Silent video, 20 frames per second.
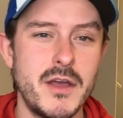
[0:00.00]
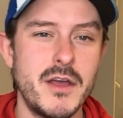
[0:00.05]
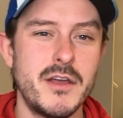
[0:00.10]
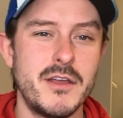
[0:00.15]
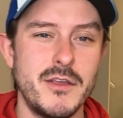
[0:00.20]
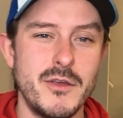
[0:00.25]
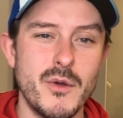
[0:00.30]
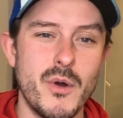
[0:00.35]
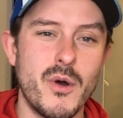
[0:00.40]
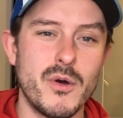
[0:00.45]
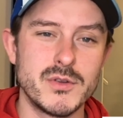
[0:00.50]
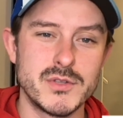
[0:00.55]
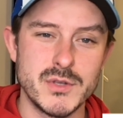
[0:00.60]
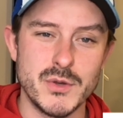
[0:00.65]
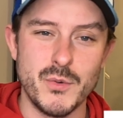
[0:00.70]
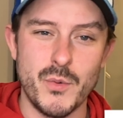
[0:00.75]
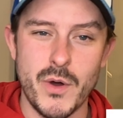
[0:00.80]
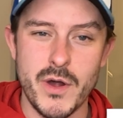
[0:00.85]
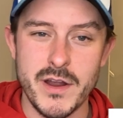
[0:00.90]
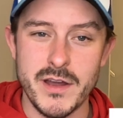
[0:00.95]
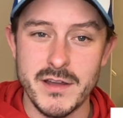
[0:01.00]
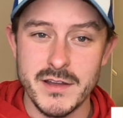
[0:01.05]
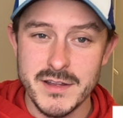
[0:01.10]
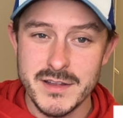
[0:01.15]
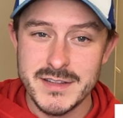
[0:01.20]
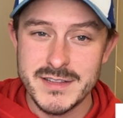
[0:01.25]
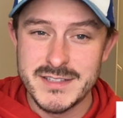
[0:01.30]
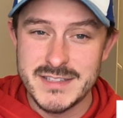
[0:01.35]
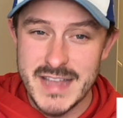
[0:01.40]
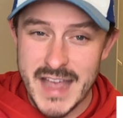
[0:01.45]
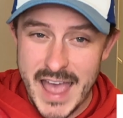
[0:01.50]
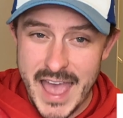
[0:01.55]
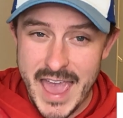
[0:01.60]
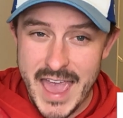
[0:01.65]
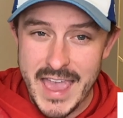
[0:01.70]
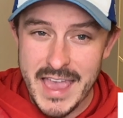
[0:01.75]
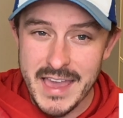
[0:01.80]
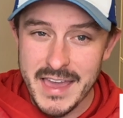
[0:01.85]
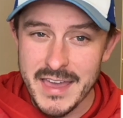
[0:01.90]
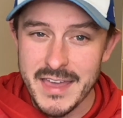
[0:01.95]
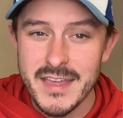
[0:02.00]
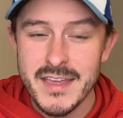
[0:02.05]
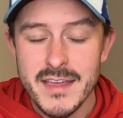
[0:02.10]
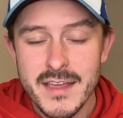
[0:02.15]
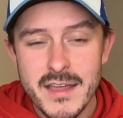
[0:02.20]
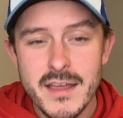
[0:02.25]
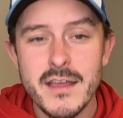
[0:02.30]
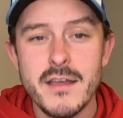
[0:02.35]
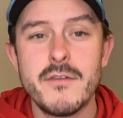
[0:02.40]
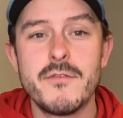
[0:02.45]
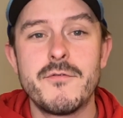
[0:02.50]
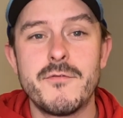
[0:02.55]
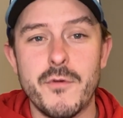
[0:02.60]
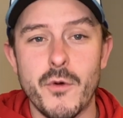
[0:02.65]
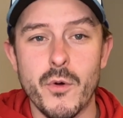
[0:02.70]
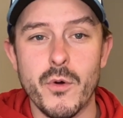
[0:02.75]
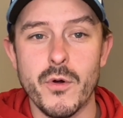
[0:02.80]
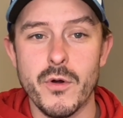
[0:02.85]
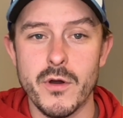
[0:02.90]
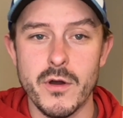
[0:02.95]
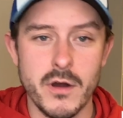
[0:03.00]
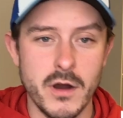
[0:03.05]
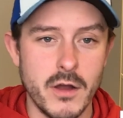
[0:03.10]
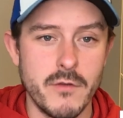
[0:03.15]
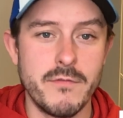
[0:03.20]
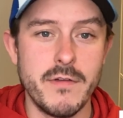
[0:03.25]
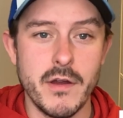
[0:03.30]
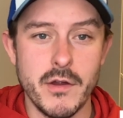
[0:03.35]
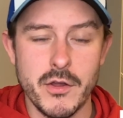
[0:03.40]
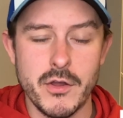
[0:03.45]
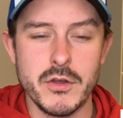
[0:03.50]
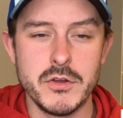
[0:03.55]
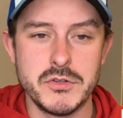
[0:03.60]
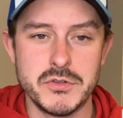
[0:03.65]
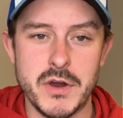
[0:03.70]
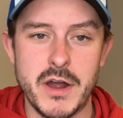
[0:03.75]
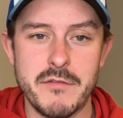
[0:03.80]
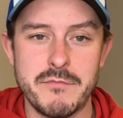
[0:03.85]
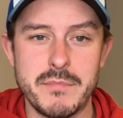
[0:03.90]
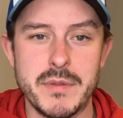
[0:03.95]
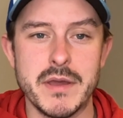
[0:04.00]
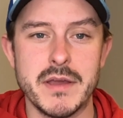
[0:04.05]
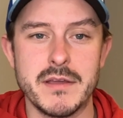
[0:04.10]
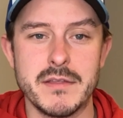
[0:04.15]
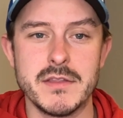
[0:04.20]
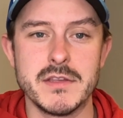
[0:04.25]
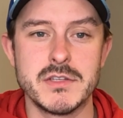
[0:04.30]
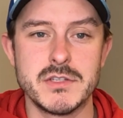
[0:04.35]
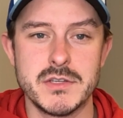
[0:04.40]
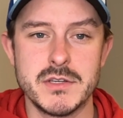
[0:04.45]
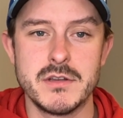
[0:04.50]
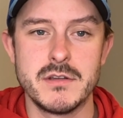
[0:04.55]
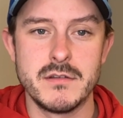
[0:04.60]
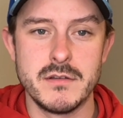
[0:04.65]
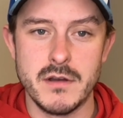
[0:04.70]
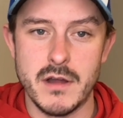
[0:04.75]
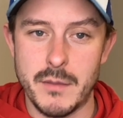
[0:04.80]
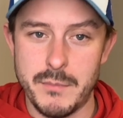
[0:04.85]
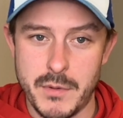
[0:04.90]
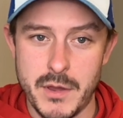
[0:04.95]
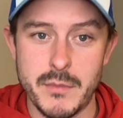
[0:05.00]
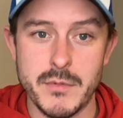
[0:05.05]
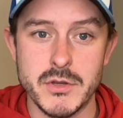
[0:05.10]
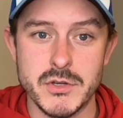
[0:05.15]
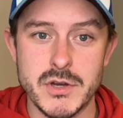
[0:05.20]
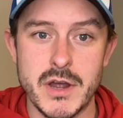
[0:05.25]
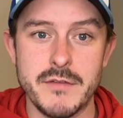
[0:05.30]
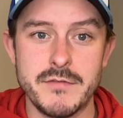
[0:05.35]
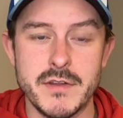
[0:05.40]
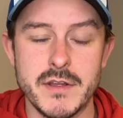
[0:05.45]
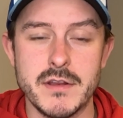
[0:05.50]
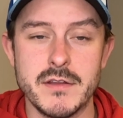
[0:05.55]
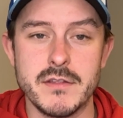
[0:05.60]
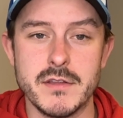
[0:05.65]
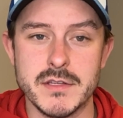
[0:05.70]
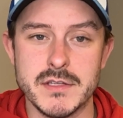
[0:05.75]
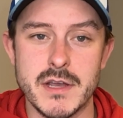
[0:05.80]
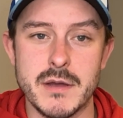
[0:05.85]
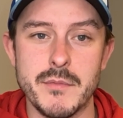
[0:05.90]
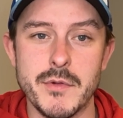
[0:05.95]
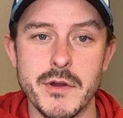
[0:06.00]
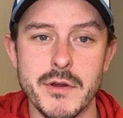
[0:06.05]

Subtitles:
you also want to tank for a very good draft pick in this upcoming draft in the summer.